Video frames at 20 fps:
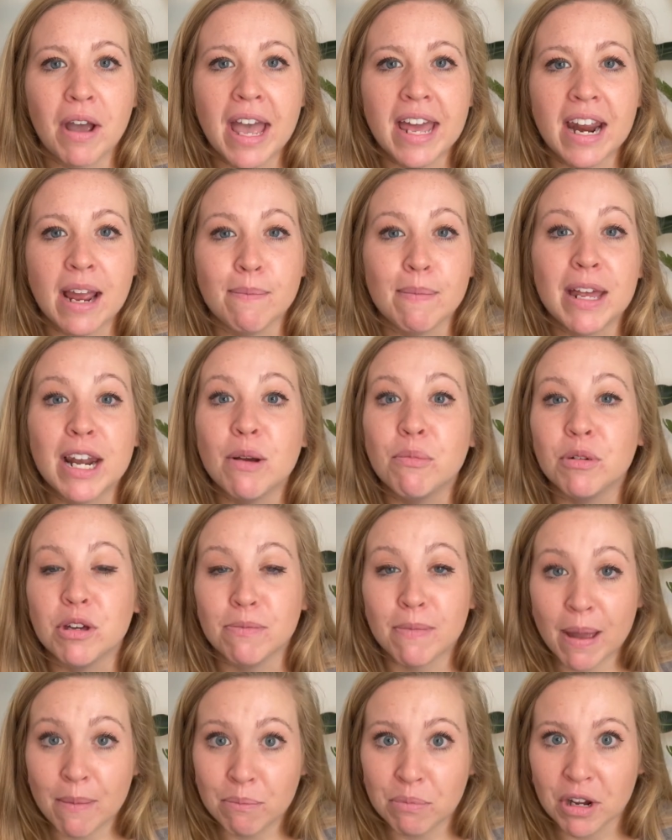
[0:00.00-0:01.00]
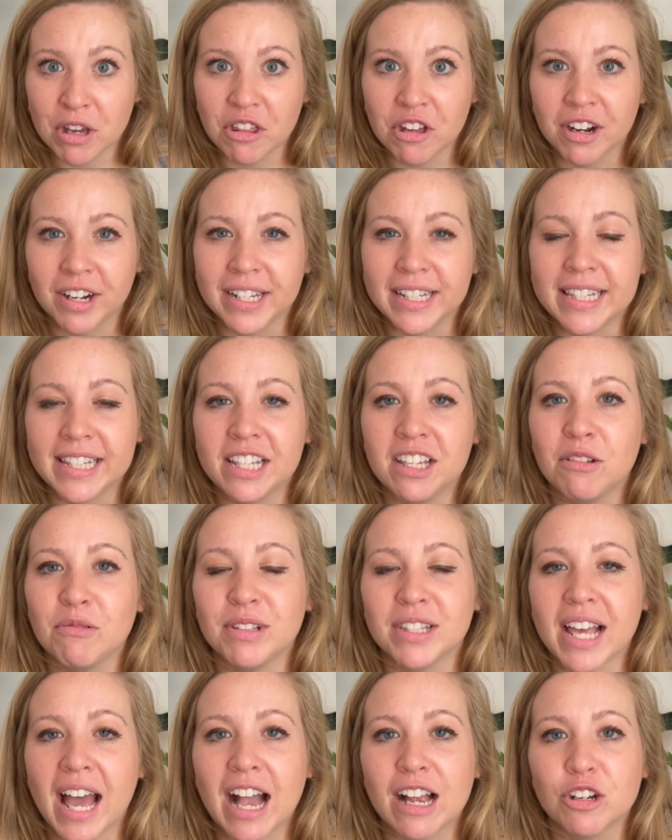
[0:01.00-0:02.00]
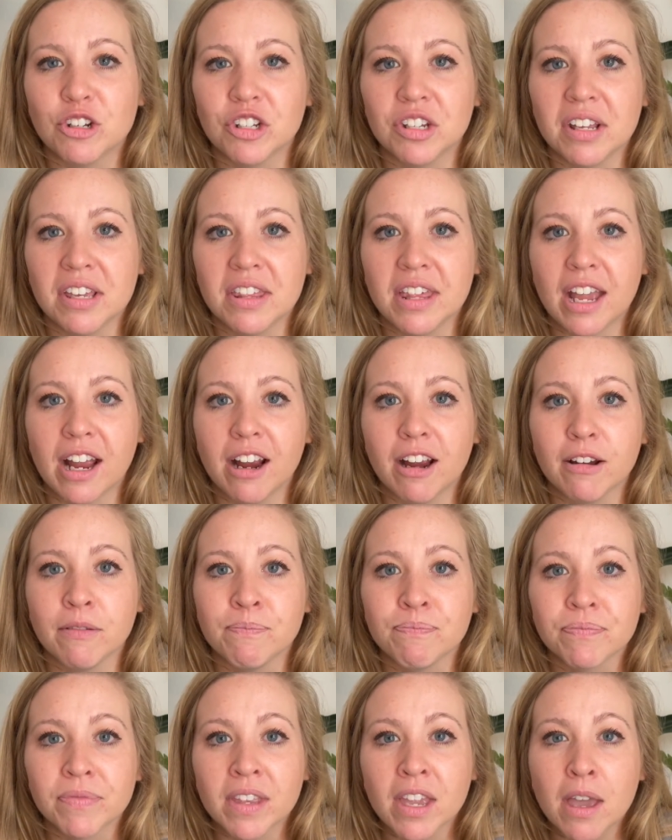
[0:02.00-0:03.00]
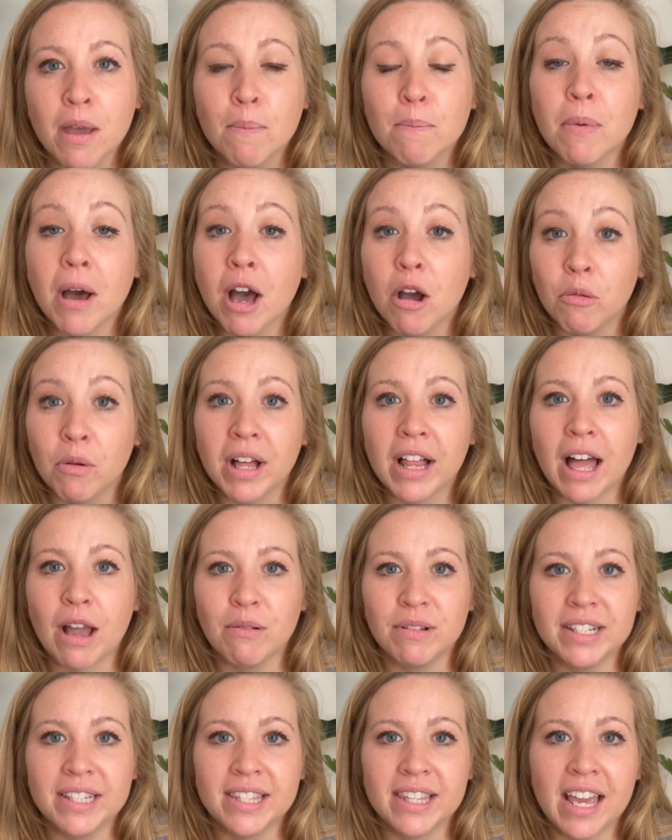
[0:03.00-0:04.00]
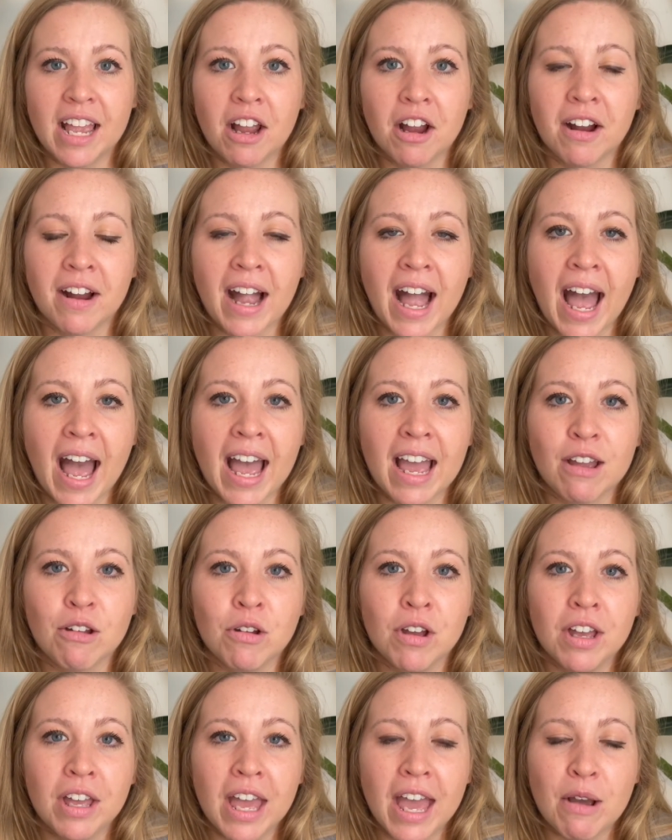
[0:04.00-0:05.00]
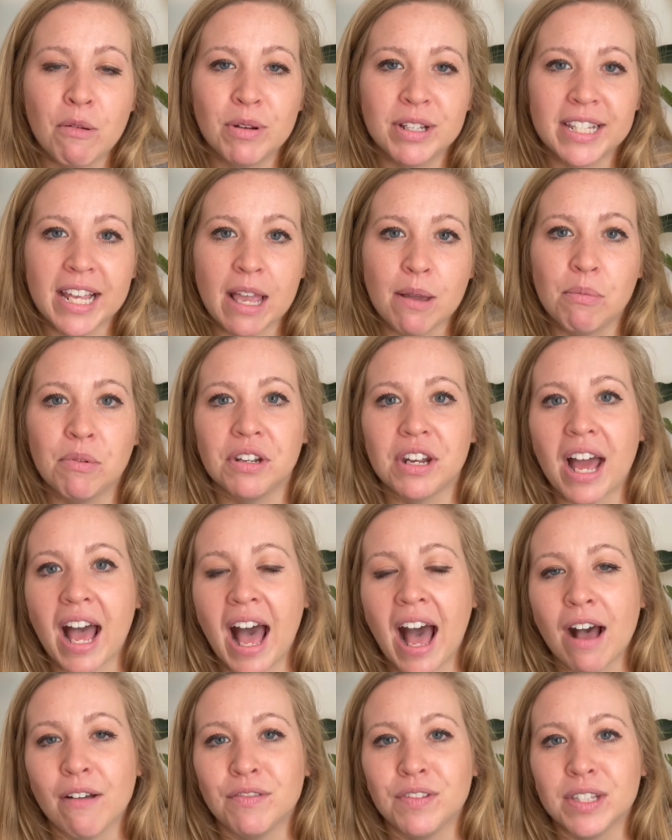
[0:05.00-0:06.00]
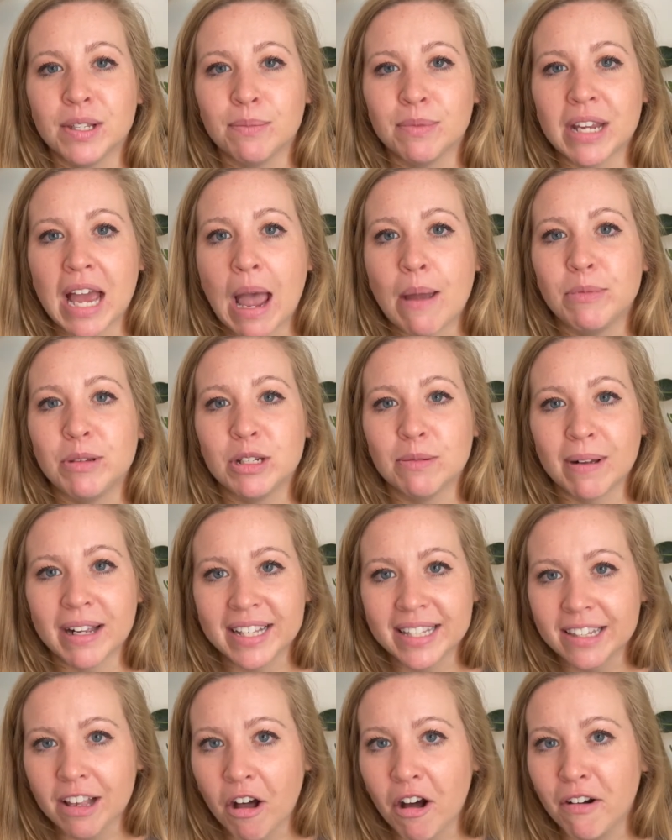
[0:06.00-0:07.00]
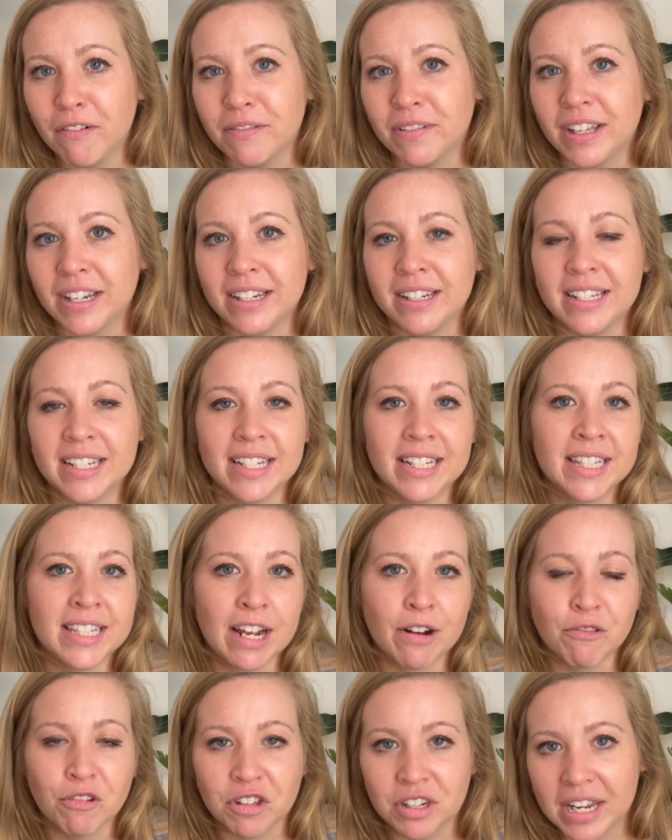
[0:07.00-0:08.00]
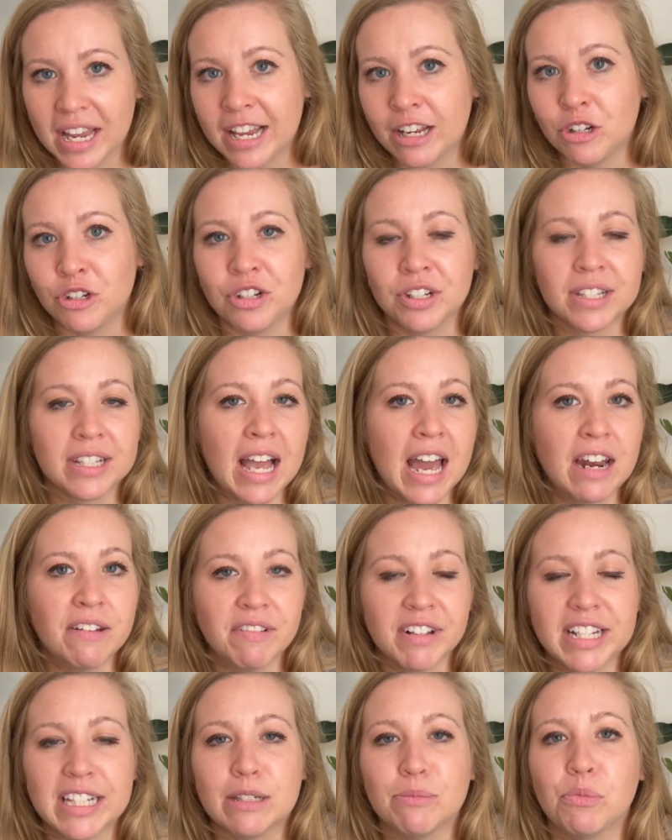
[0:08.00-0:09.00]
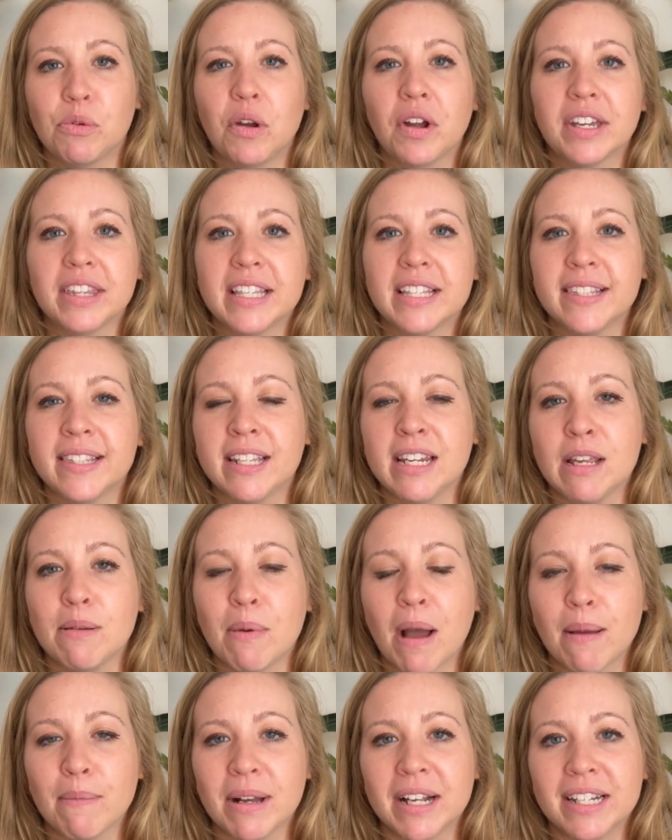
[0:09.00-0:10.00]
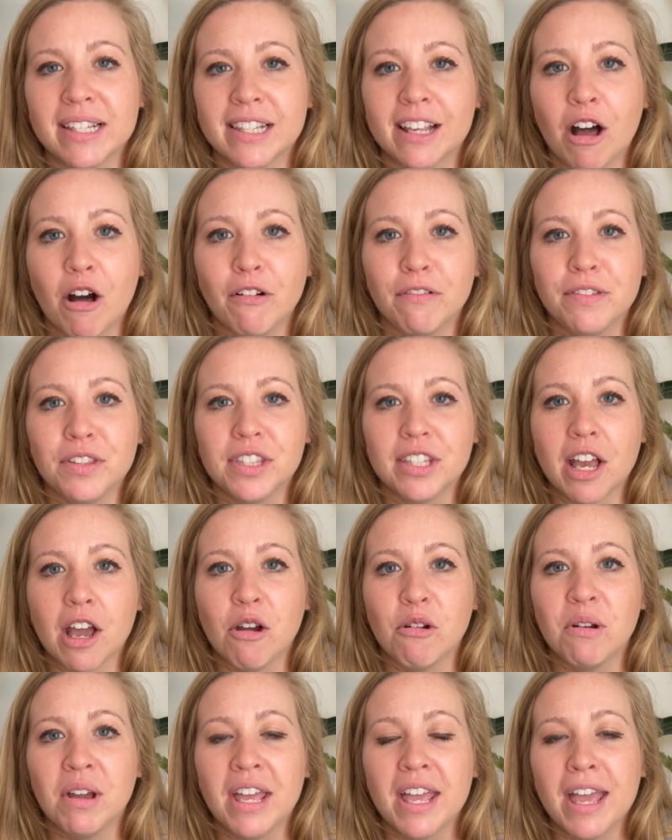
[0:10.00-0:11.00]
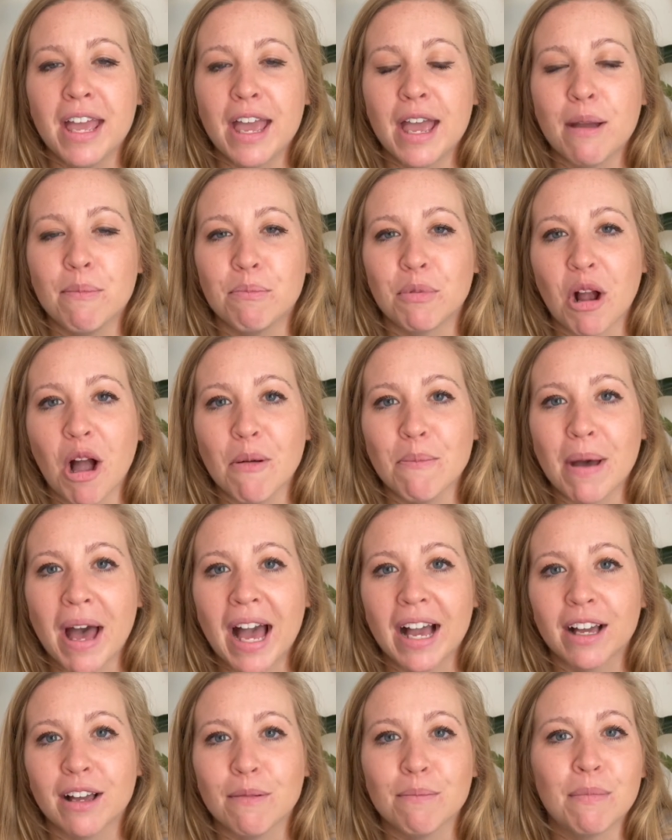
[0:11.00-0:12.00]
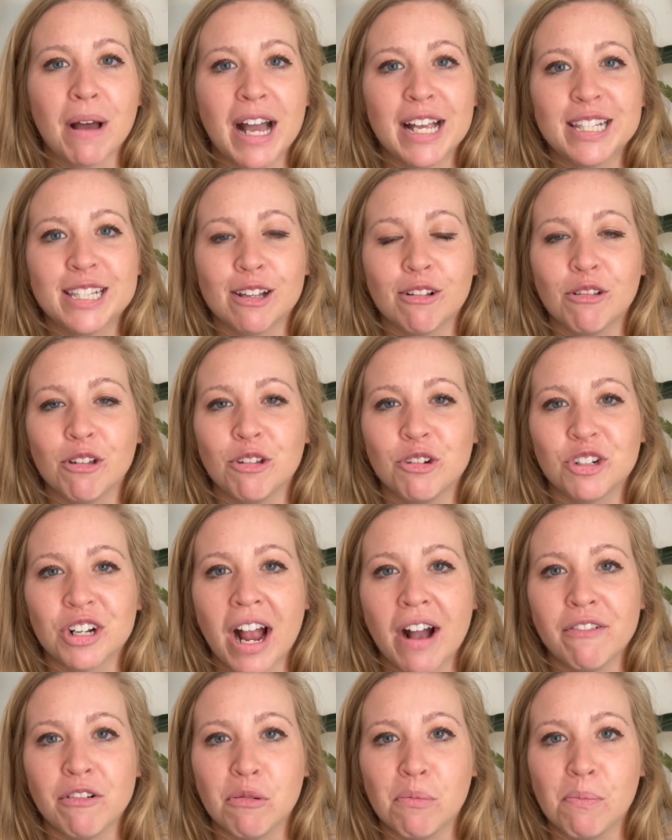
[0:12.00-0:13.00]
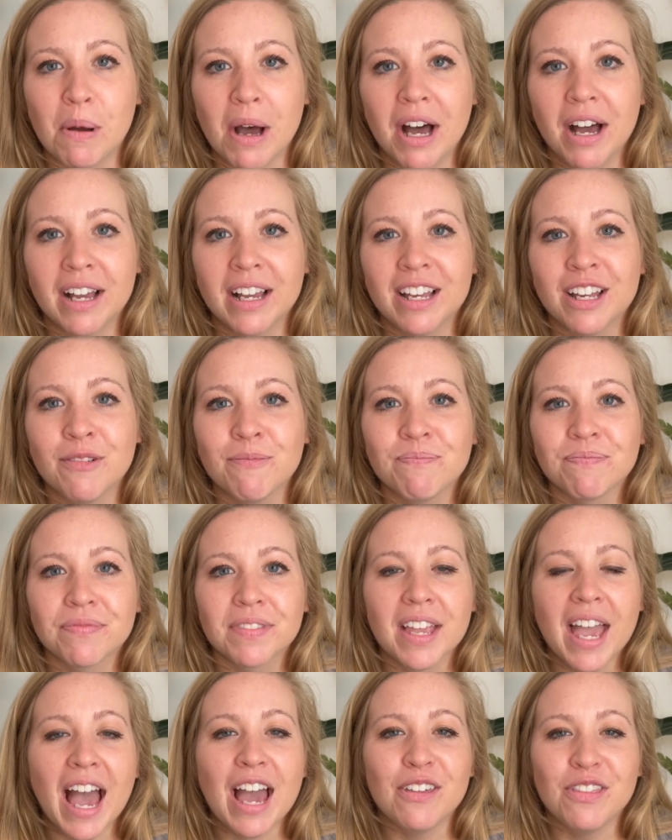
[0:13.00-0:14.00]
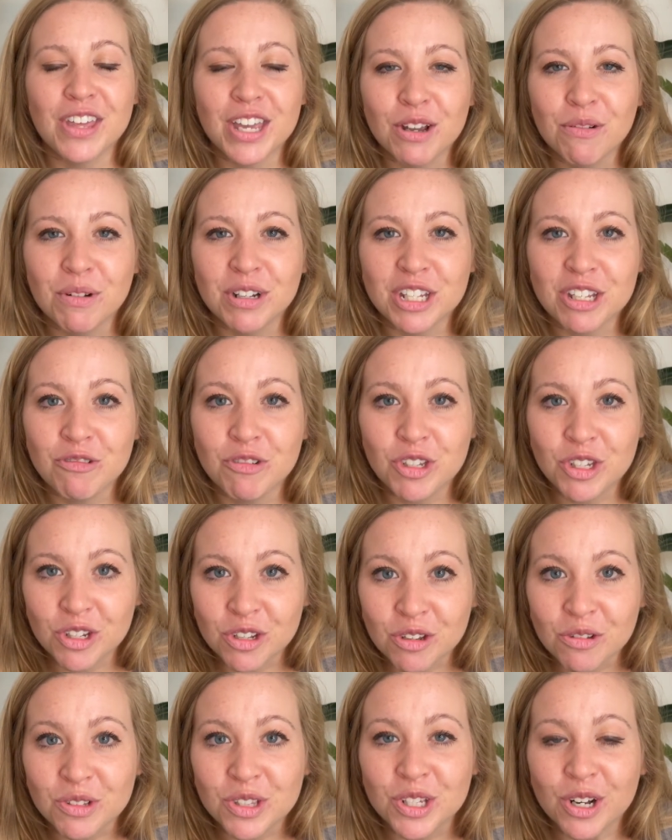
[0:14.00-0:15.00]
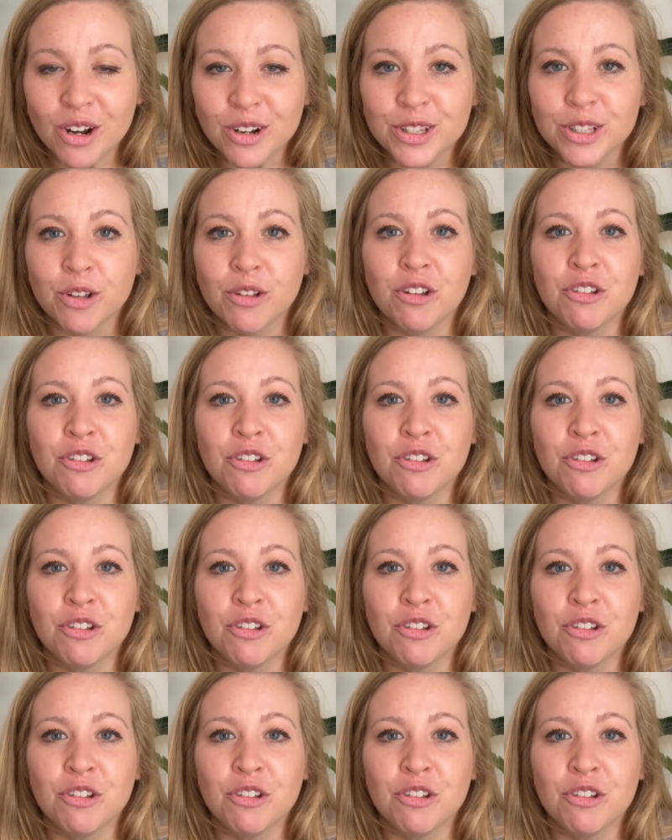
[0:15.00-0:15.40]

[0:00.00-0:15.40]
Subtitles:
and I met up with my brother because he was actually there. But while I was there, I was able to have some time to myself and did several days just kind of exploring the city by myself. So it brought back my solo travel bug. I think when you do start solo